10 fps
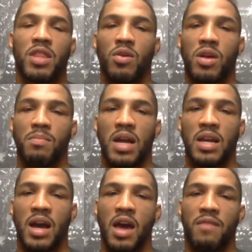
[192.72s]
even though he
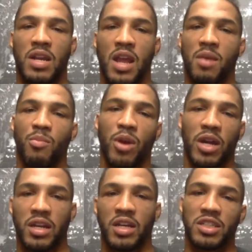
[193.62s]
might not have the name
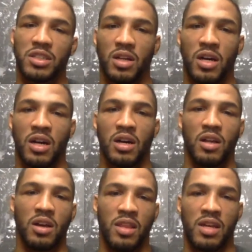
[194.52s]
recognition
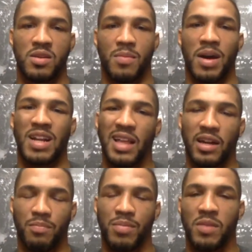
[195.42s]
that somebody
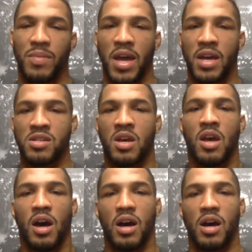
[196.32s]
like Khabib has,
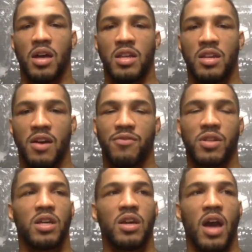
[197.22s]
he
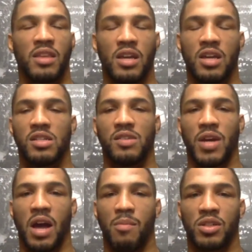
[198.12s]
definitely, I think he's
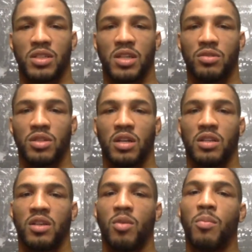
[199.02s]
even got more skills
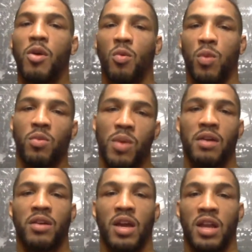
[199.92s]
and a little more
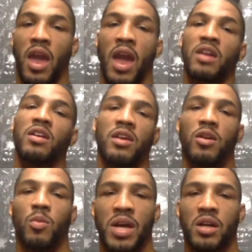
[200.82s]
well-rounded and a
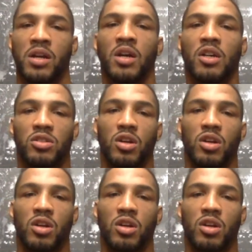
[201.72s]
little bigger.